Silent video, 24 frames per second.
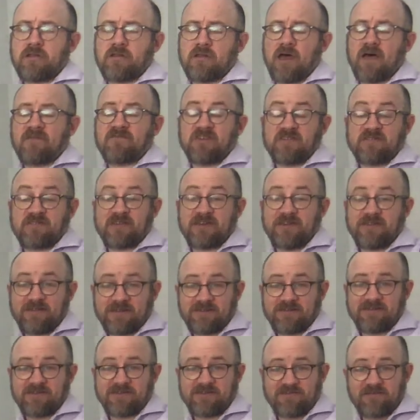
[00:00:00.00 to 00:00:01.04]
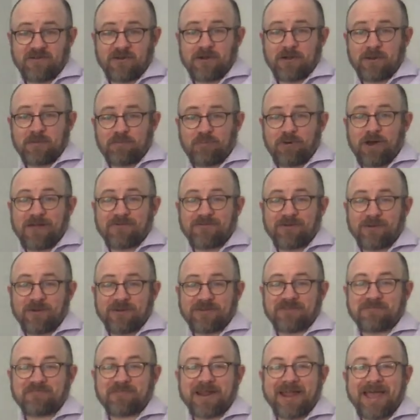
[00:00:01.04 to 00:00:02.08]
obviously this is a very private
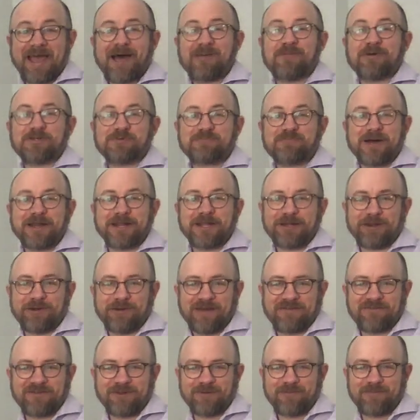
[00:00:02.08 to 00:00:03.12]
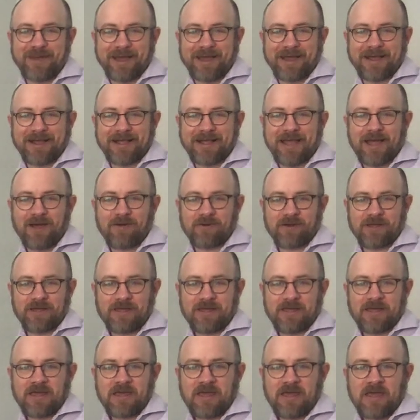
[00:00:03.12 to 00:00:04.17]
question, but how much money do you have in your bank account?
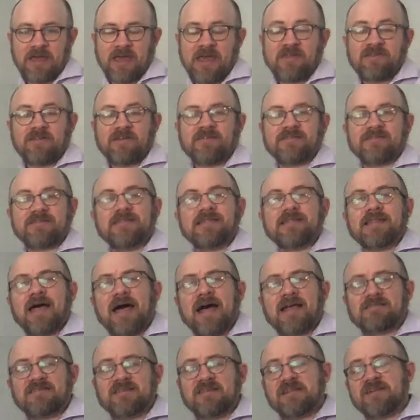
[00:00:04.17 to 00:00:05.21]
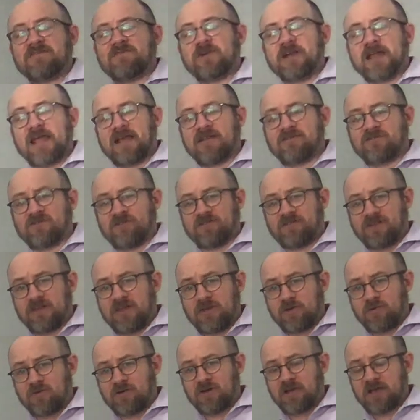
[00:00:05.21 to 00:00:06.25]
There's lots of different answers that
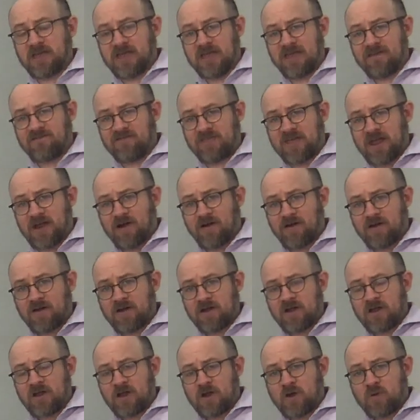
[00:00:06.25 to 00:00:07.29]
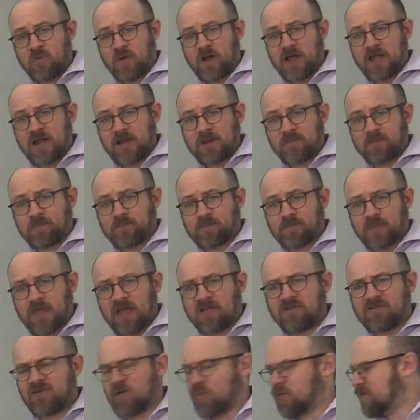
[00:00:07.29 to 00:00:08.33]
you could give there, right?
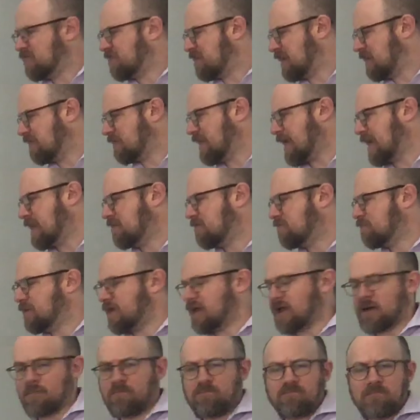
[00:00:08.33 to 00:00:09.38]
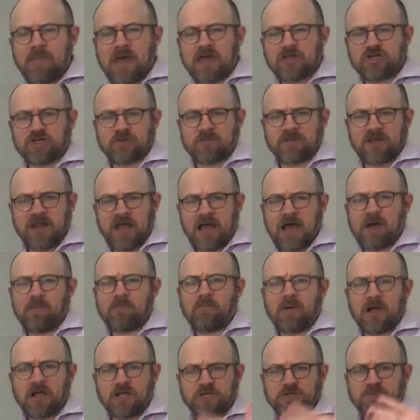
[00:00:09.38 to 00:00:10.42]
And so we think of that as being a measurement, how
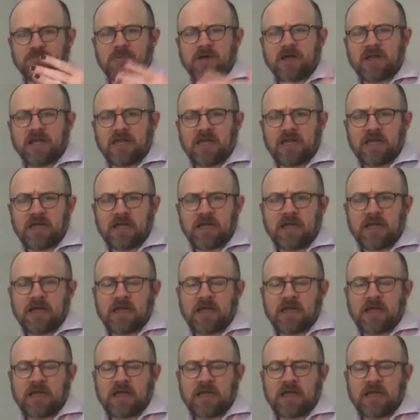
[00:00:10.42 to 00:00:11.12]
much money.